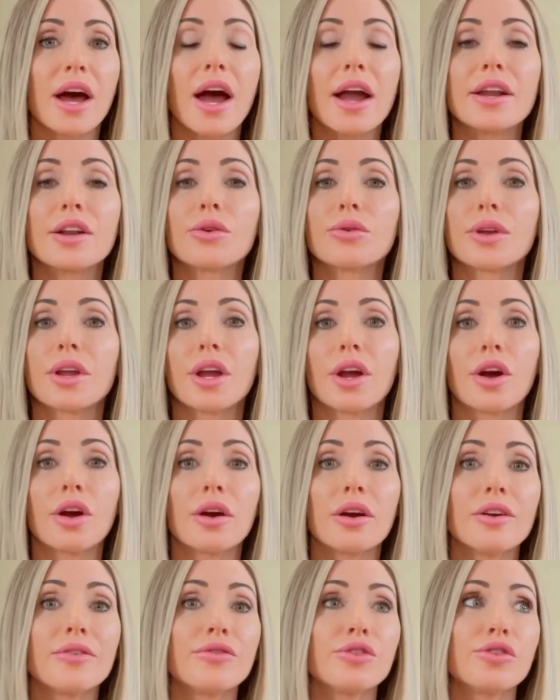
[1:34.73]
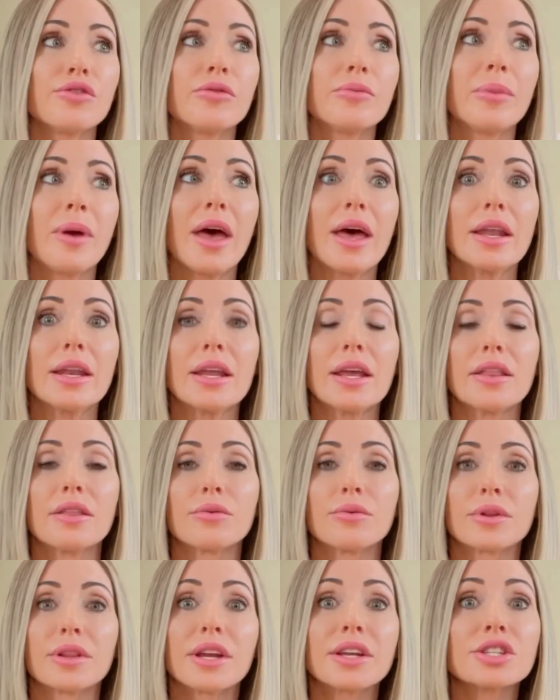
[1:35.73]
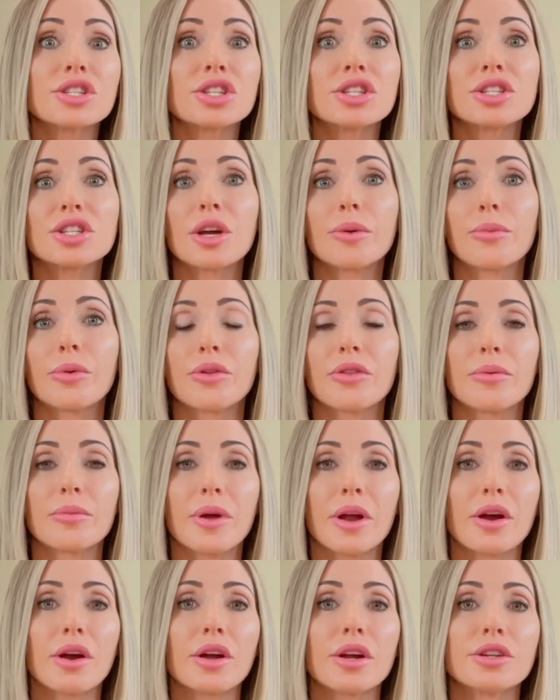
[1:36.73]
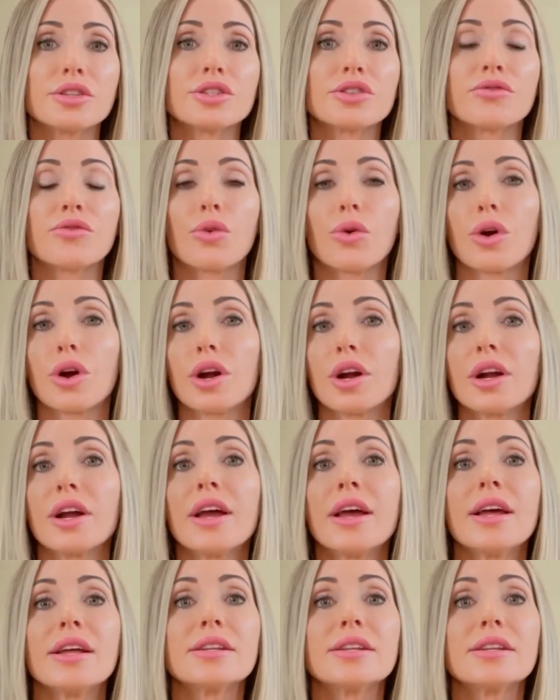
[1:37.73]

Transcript: I don't care if you've been in the relationship or the marriage for